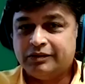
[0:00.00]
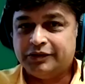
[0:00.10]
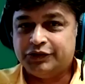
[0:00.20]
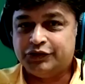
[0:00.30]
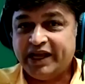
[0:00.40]

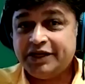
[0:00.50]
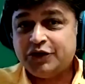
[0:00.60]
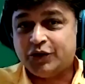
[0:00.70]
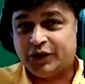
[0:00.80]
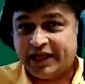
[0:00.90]
drain
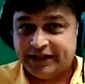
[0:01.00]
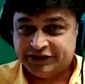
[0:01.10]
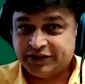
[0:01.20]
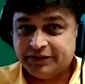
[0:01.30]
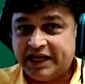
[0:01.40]
your
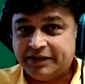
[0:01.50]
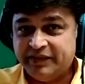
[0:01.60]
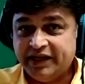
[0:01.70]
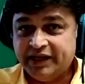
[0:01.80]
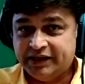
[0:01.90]
calcium, that
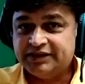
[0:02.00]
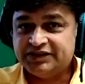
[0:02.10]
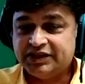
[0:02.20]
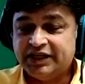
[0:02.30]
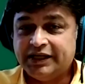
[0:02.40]

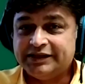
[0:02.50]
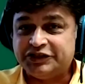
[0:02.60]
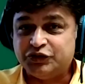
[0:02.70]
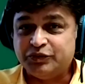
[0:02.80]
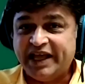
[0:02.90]
means
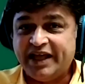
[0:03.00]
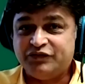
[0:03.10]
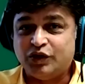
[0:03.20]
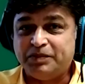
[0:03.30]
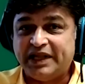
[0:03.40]
that you may have
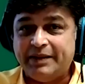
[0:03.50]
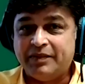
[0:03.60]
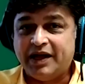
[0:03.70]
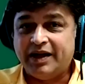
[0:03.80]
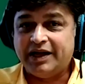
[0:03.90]
to apply
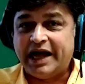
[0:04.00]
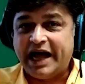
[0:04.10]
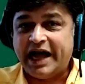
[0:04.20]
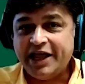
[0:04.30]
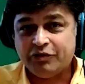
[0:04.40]
a
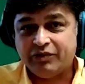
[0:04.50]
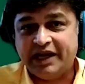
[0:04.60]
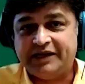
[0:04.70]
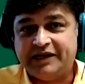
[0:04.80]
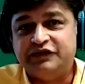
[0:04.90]
higher
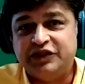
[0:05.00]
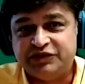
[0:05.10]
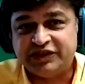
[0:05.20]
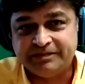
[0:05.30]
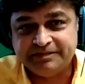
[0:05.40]
rate of
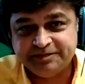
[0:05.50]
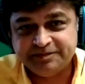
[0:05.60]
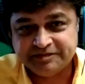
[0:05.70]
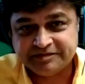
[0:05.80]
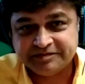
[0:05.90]
gypsum.
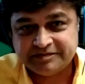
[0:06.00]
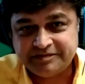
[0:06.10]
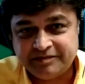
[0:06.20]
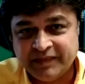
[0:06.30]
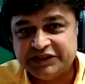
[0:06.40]

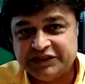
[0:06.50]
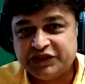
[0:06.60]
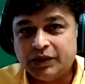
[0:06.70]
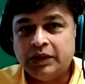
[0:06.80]
So